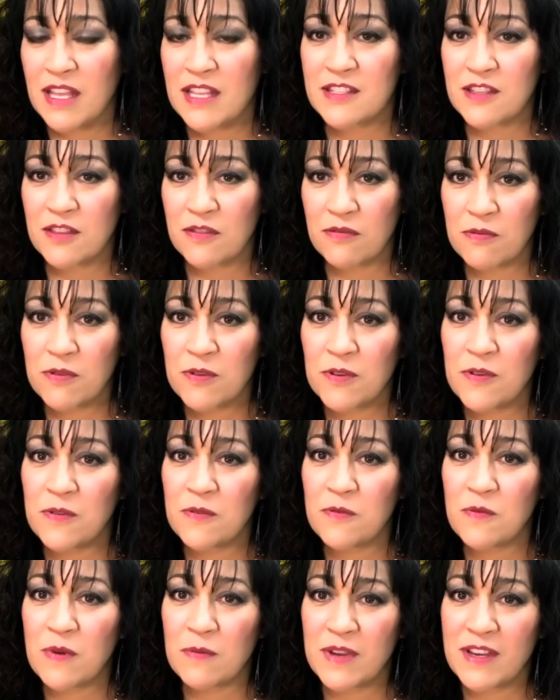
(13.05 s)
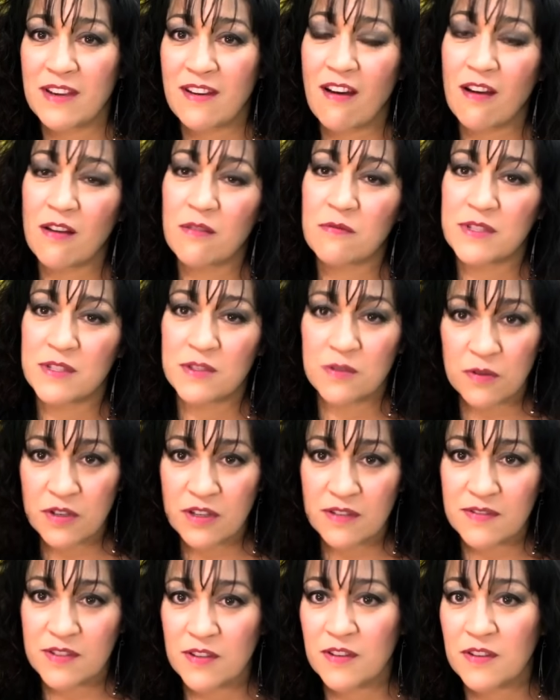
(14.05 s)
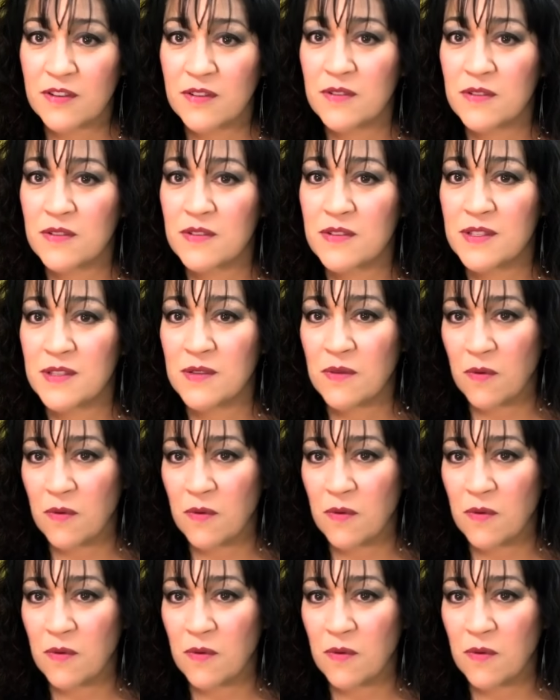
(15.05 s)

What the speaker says: is through what we call restorative circles